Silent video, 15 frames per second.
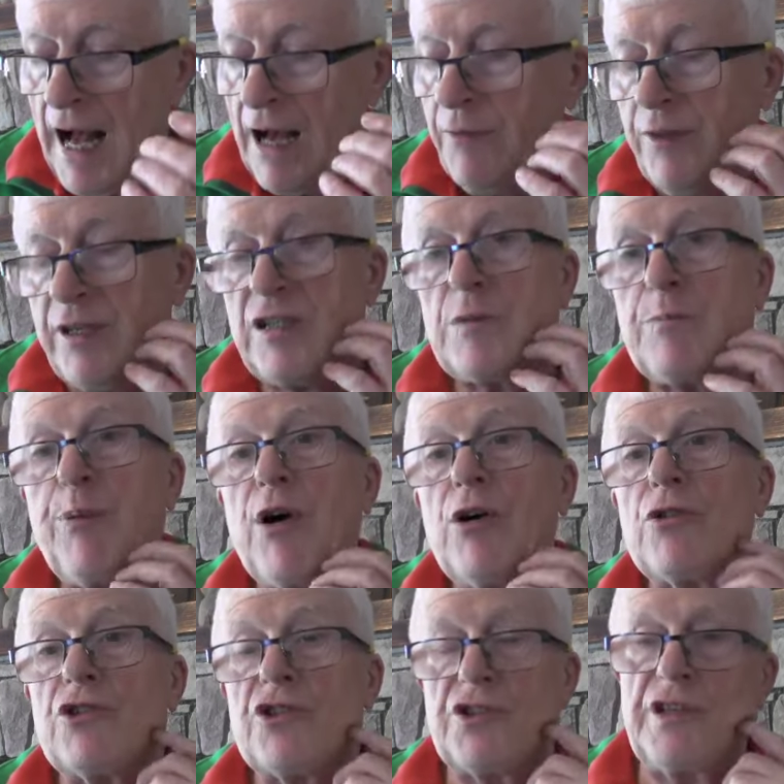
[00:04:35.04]
And this
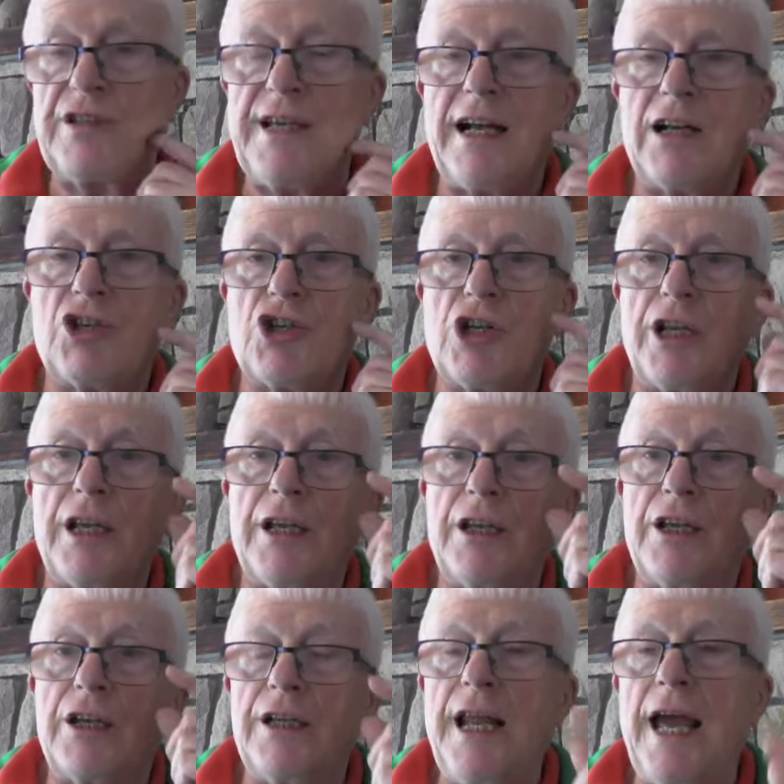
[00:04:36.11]
post is actually in
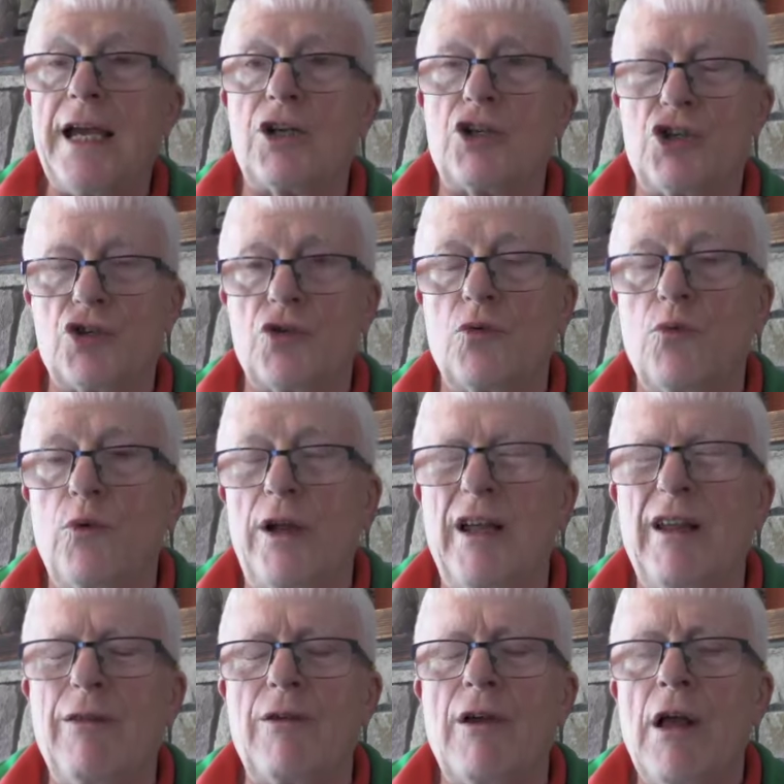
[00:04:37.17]
connection
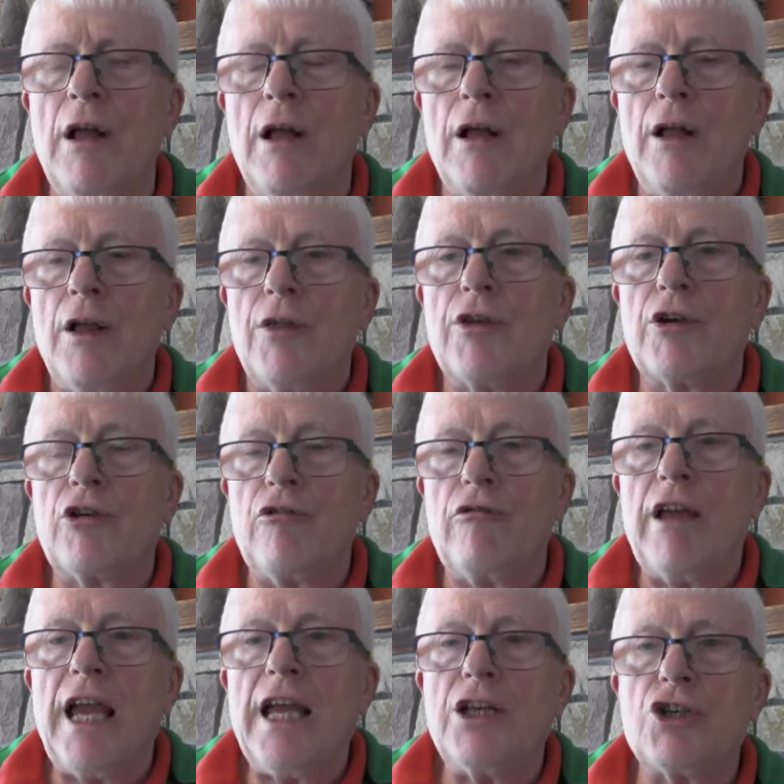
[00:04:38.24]
with the
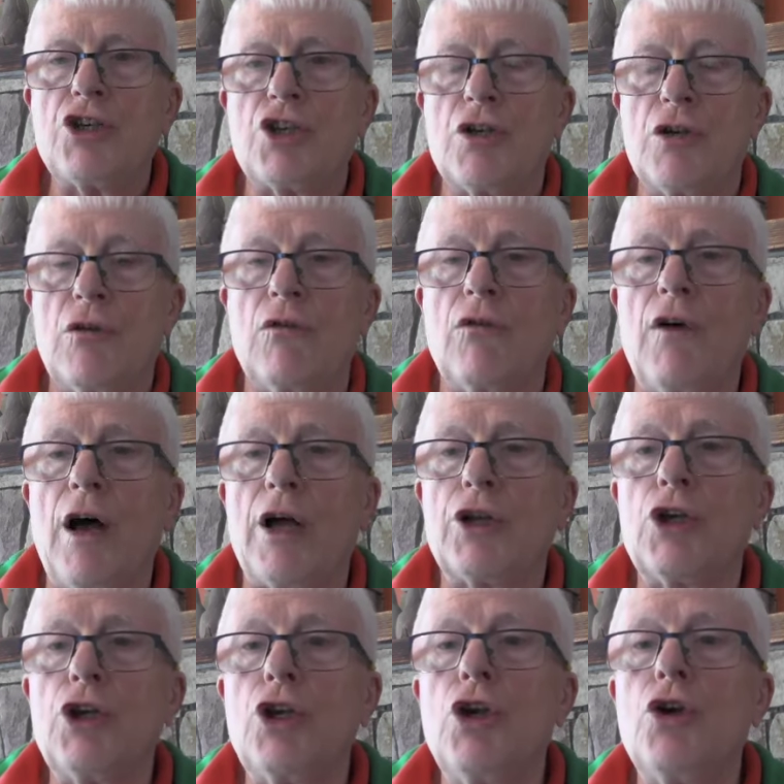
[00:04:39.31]
creation of our
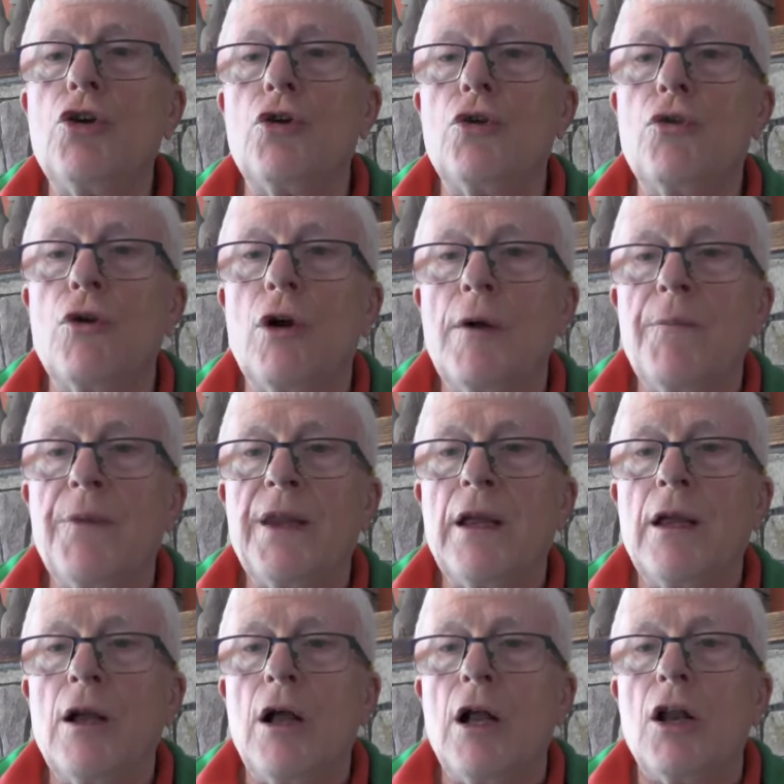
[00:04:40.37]
new
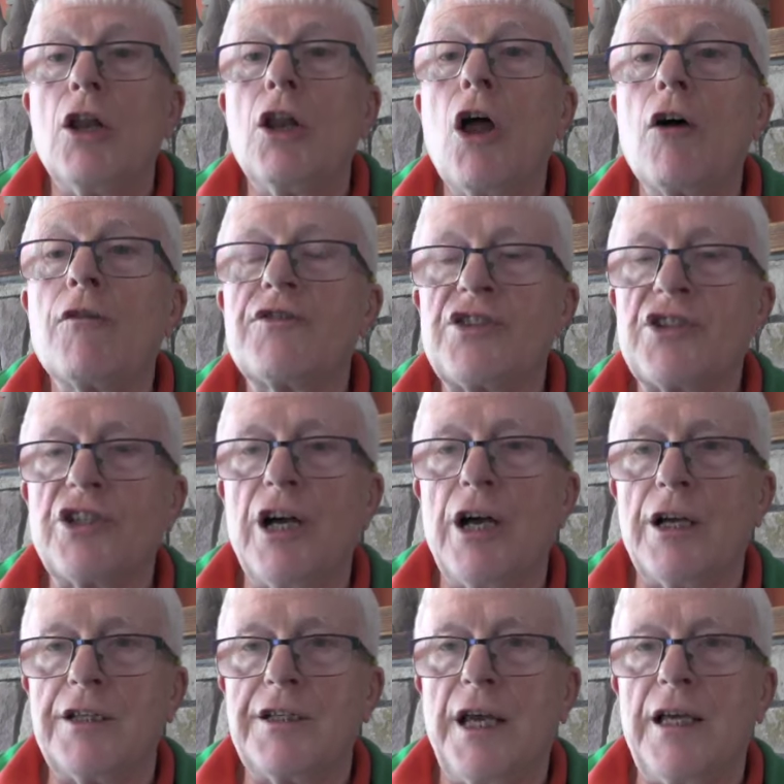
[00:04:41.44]
Love
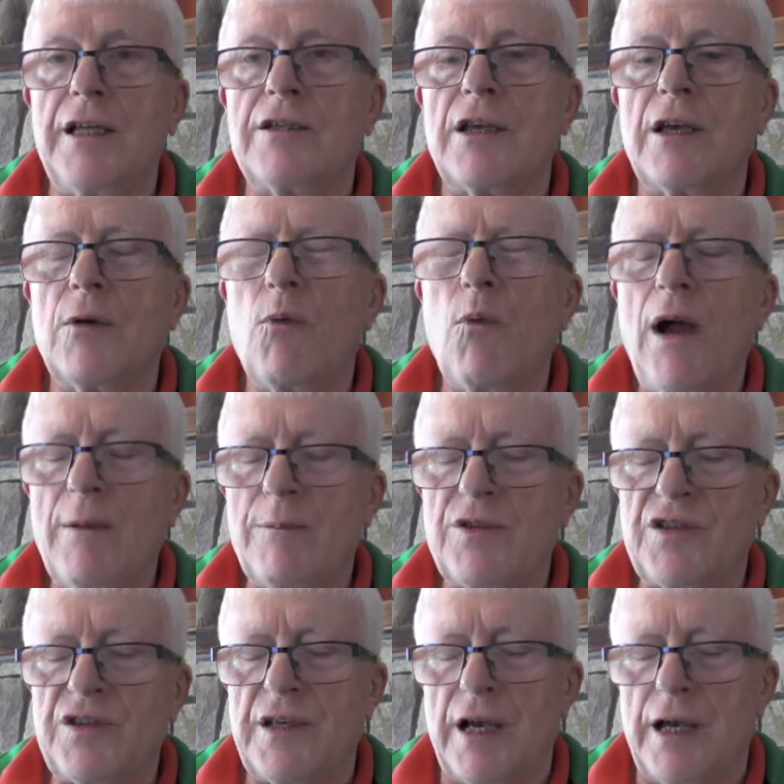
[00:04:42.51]
Star Dating
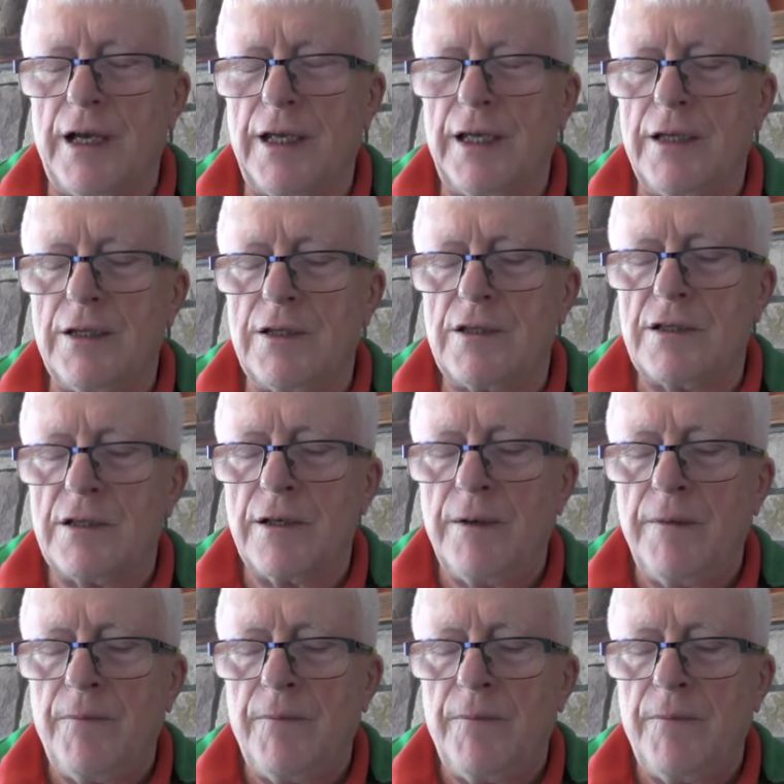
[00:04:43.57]
website.